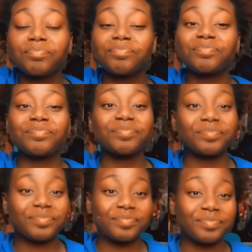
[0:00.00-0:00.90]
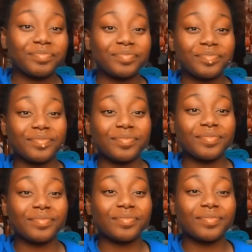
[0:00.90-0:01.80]

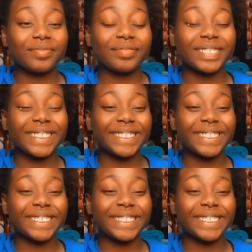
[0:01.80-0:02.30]
Nobody speaks.